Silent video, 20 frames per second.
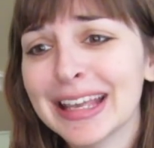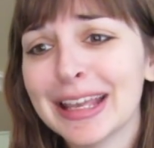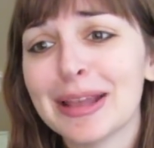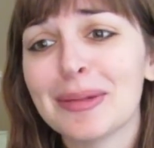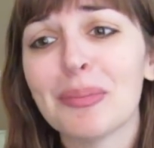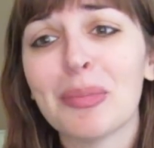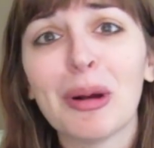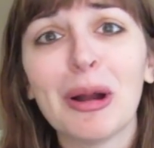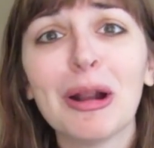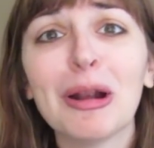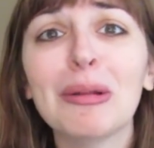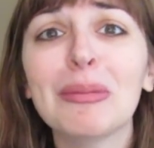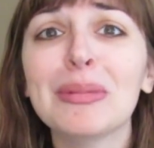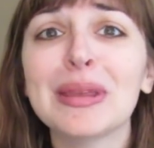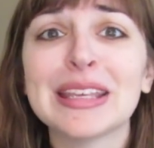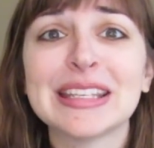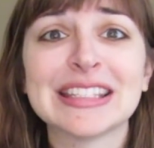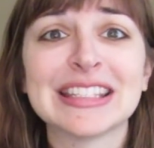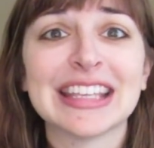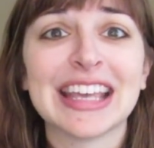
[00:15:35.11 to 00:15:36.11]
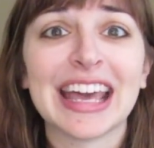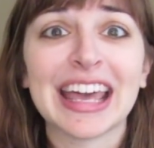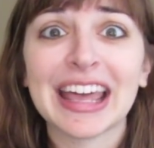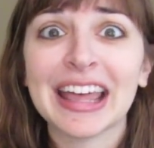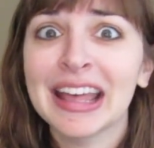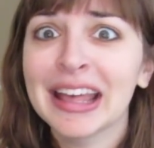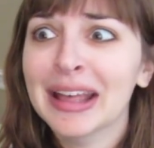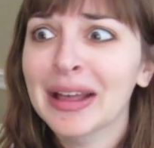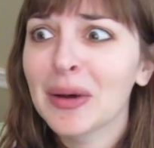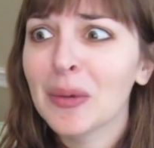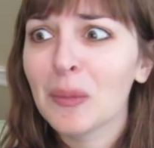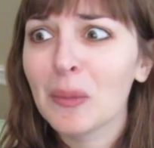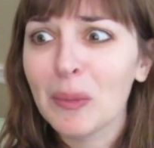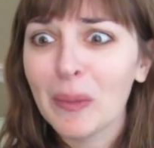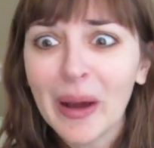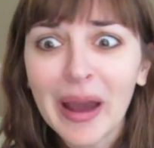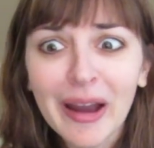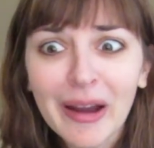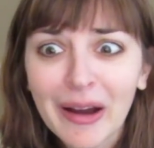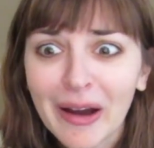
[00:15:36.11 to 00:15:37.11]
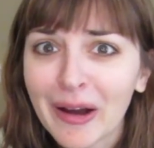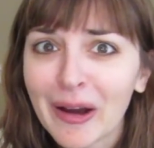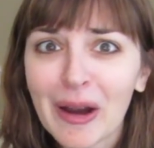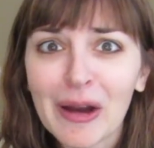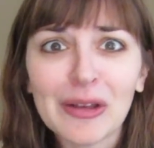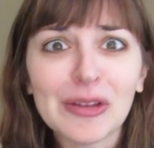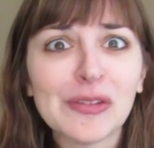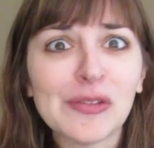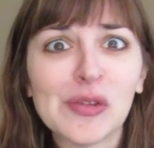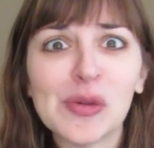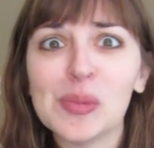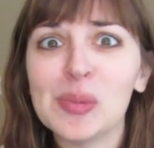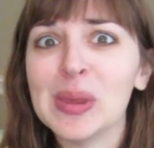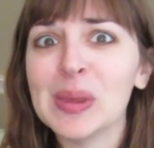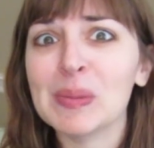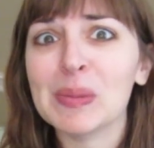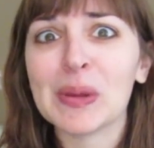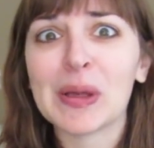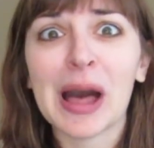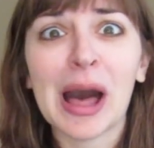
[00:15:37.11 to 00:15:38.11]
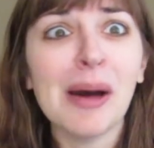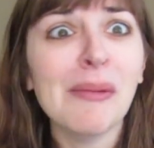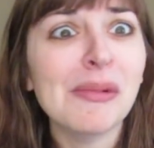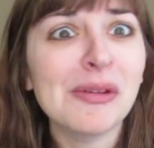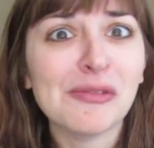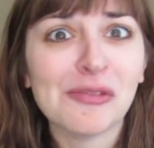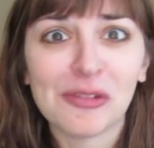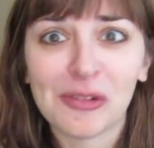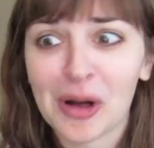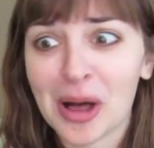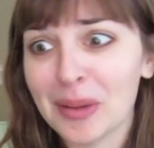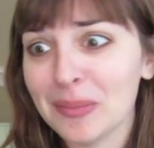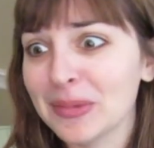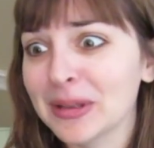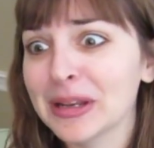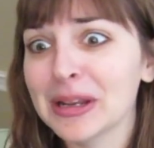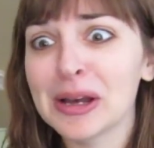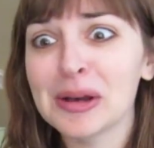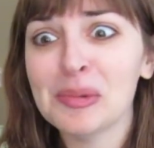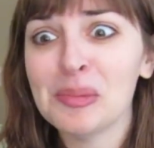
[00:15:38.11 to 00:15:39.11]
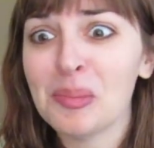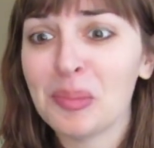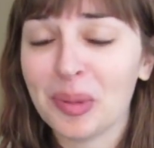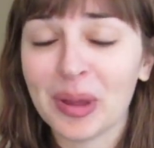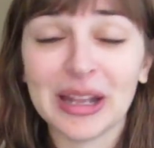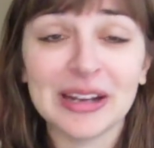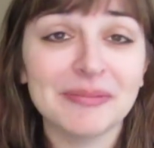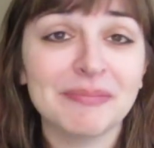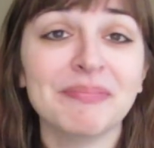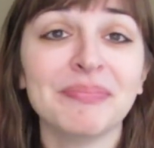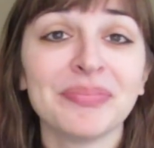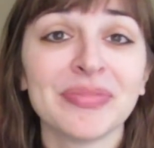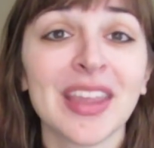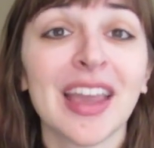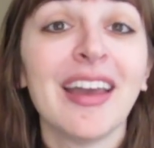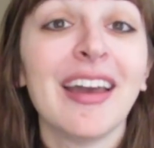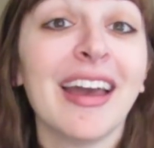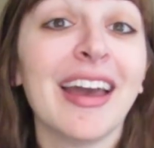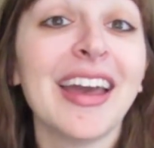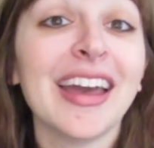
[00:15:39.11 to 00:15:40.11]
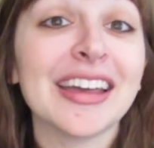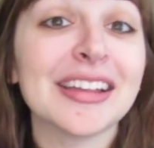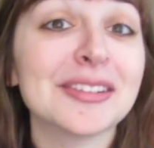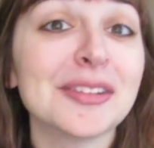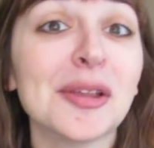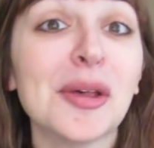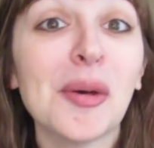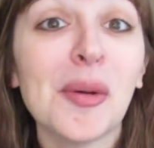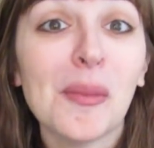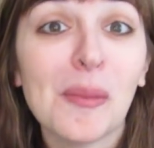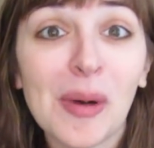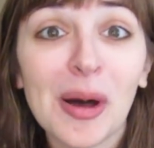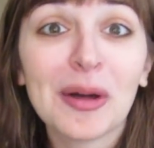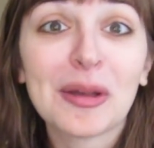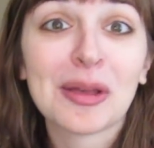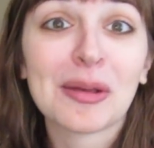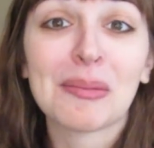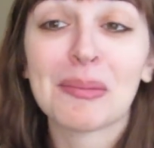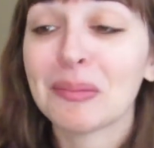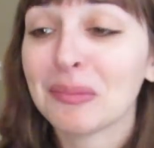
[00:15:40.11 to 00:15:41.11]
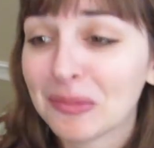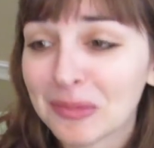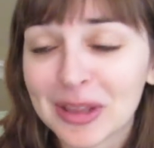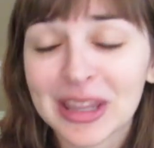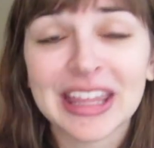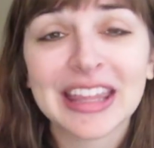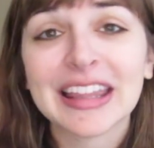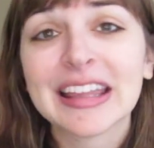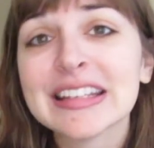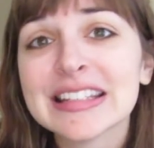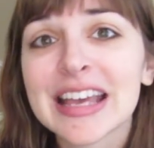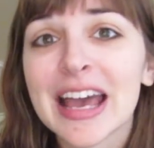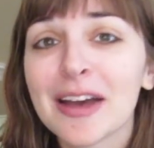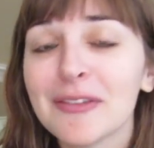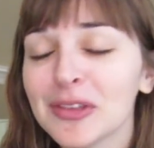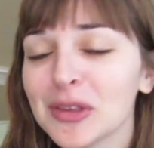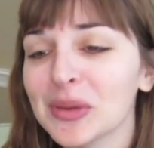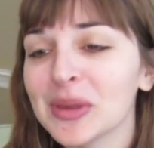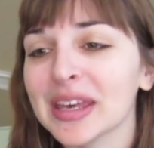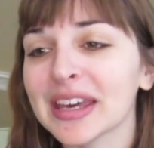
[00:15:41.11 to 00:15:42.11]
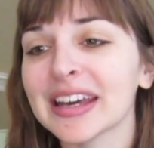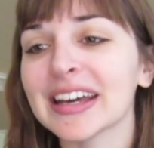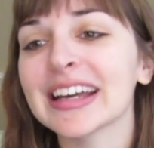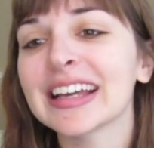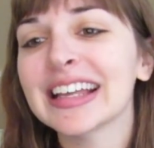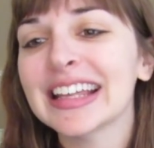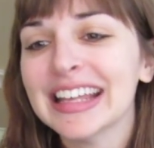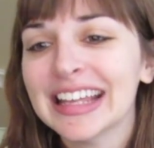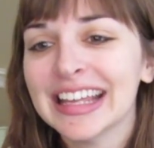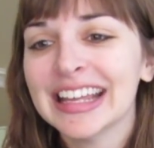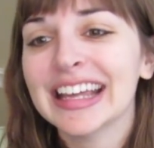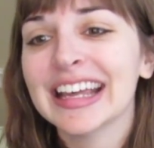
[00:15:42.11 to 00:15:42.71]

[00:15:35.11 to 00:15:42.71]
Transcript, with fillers: And part of me is like, where are all of you people coming from, you know? But hey, welcome. Really glad to have you here.